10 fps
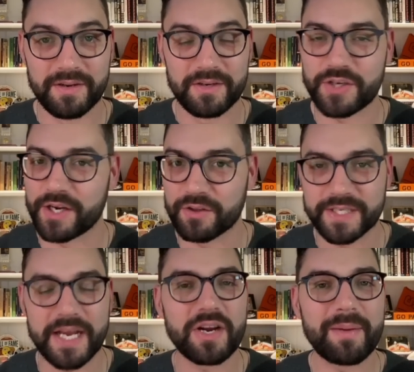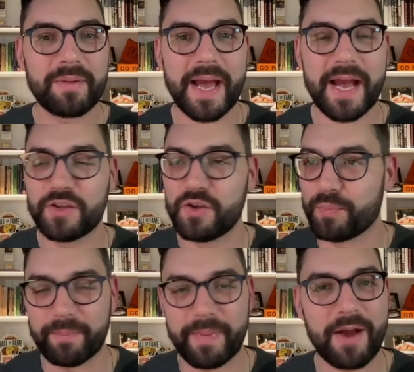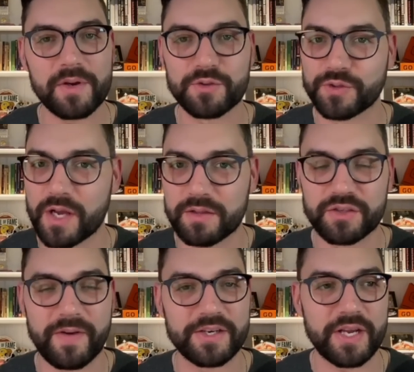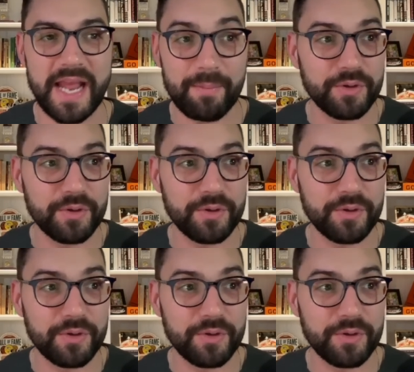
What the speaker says: Jair Alexander coming back. You bring back Russell Douglas, Devondre Campbell.